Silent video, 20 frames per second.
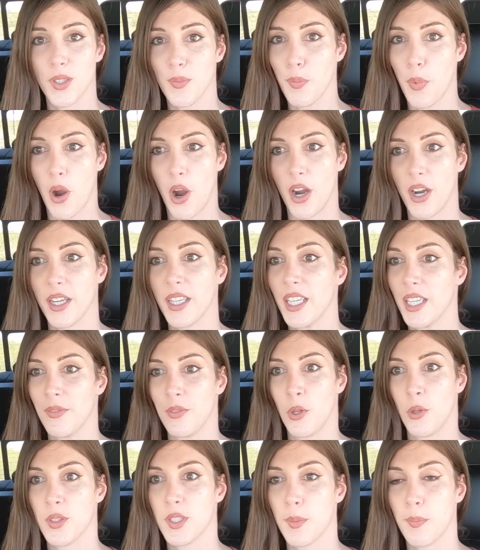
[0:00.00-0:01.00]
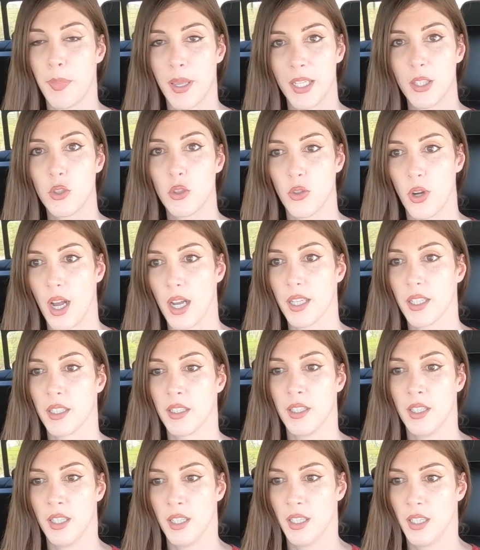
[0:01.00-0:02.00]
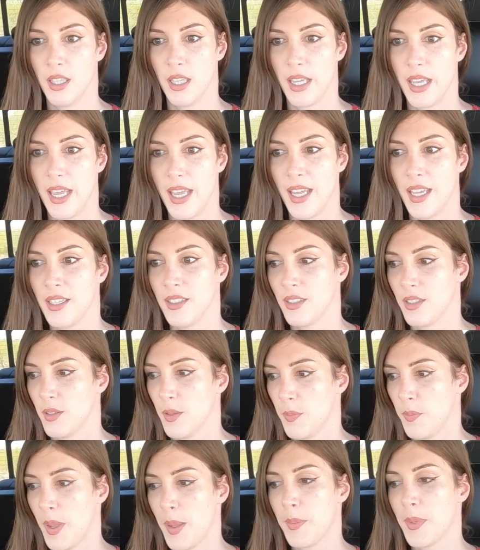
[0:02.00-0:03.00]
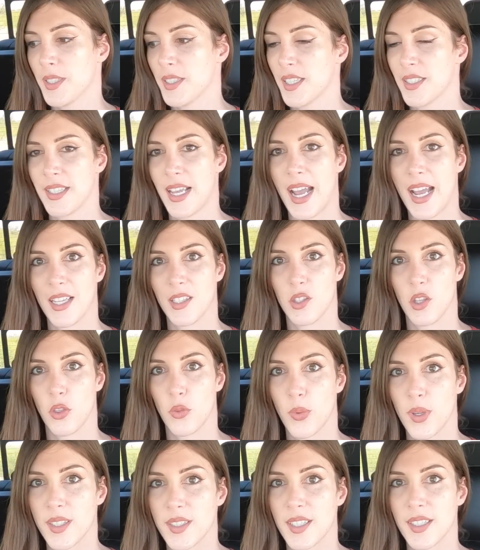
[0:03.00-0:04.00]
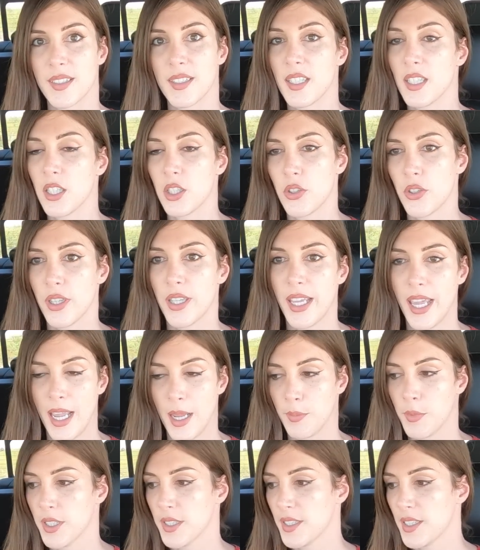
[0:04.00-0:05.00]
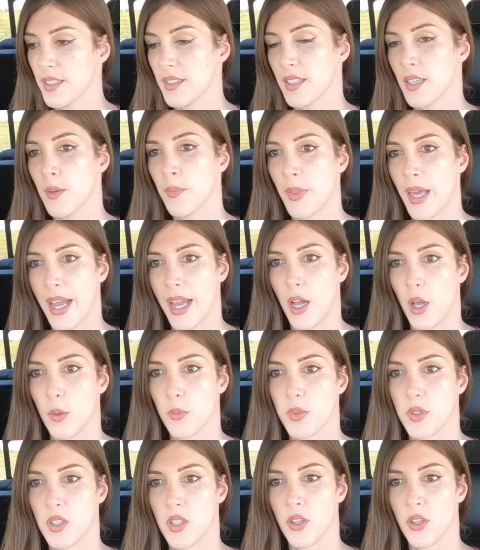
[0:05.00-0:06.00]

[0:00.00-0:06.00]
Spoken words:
to park, even though it's a big truck. And maybe it's because it has a 360-degree camera system, that helps